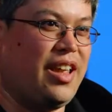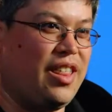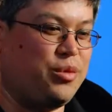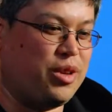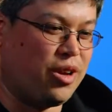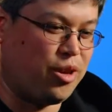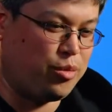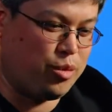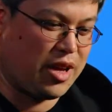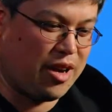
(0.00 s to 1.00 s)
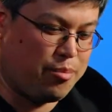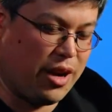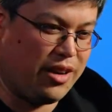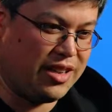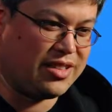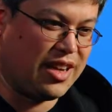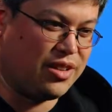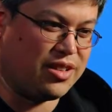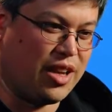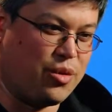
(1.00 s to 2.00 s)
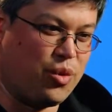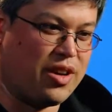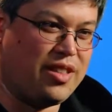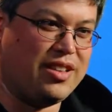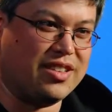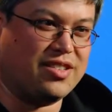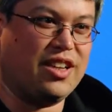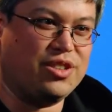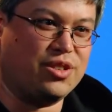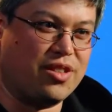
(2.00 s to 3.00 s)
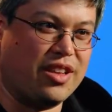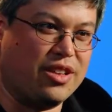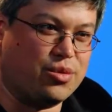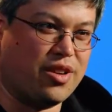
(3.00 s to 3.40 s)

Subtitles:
and then we kind of pared it down to like, what are the essential things?